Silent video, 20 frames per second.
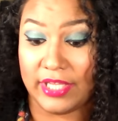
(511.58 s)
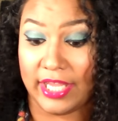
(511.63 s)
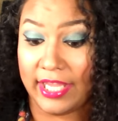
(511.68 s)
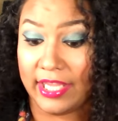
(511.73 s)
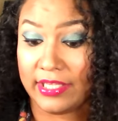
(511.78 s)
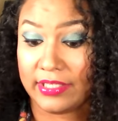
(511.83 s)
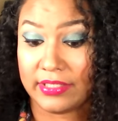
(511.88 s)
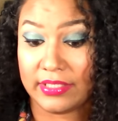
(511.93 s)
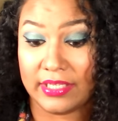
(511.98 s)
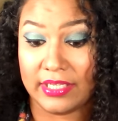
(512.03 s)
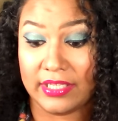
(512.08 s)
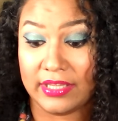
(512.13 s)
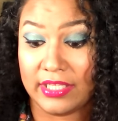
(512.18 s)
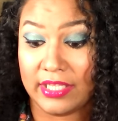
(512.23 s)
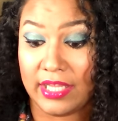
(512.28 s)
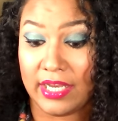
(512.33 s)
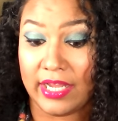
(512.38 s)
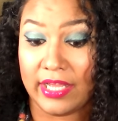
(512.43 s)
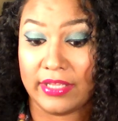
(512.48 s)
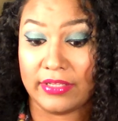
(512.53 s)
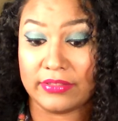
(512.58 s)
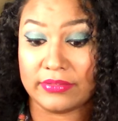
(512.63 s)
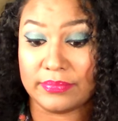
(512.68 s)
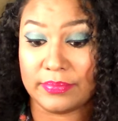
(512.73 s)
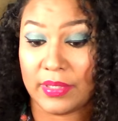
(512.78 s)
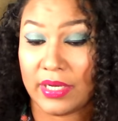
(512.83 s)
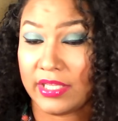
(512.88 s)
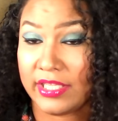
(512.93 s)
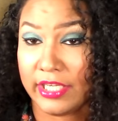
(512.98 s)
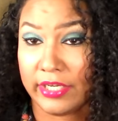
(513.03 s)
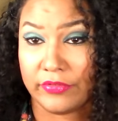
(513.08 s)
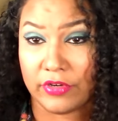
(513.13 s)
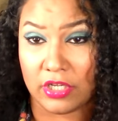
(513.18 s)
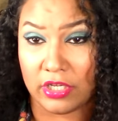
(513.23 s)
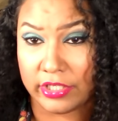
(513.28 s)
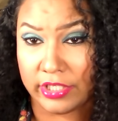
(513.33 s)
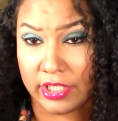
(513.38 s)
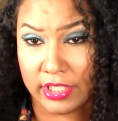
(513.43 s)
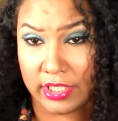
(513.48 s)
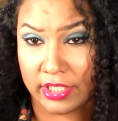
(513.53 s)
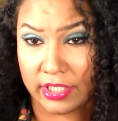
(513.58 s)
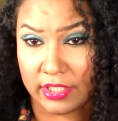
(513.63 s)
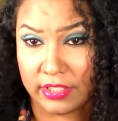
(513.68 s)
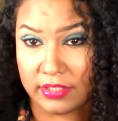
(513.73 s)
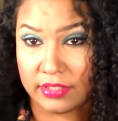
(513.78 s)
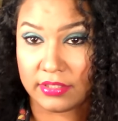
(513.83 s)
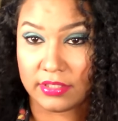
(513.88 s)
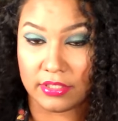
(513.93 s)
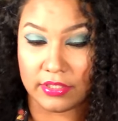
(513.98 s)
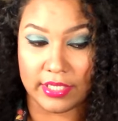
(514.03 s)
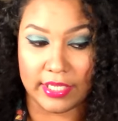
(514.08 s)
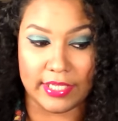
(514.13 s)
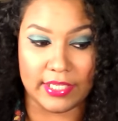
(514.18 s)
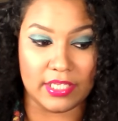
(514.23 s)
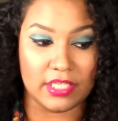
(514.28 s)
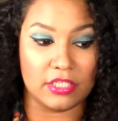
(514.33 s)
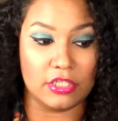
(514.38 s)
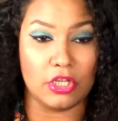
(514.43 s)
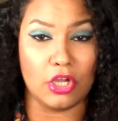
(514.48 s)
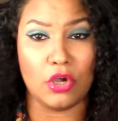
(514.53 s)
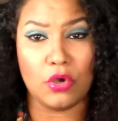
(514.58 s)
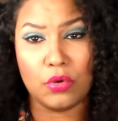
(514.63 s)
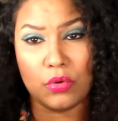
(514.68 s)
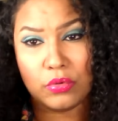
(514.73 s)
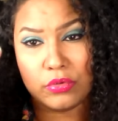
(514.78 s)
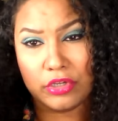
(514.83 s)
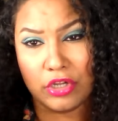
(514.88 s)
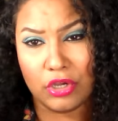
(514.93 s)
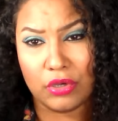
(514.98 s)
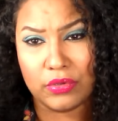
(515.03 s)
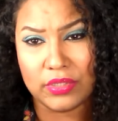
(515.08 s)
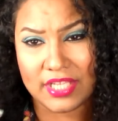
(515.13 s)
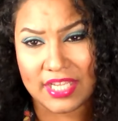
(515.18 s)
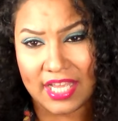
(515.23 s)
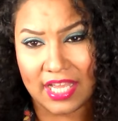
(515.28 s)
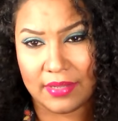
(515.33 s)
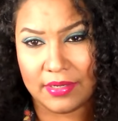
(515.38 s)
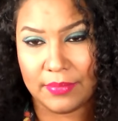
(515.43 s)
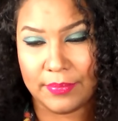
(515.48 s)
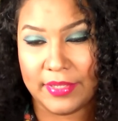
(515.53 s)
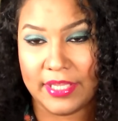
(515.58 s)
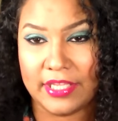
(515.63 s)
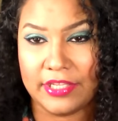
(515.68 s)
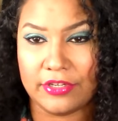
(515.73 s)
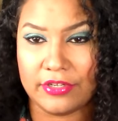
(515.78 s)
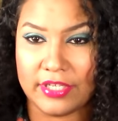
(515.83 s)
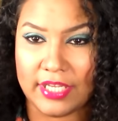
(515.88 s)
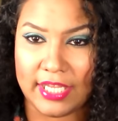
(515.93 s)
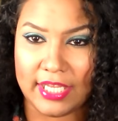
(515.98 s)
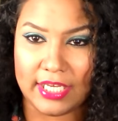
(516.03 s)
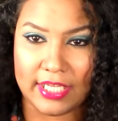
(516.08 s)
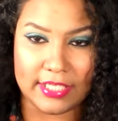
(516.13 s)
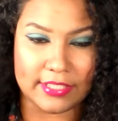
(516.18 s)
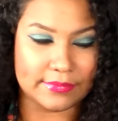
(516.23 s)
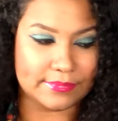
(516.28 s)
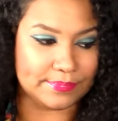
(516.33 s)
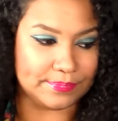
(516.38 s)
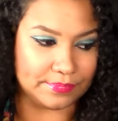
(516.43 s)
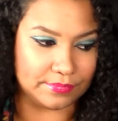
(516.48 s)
date and then I'll probably never call you again. Okay. Know know the kind of man you're dating.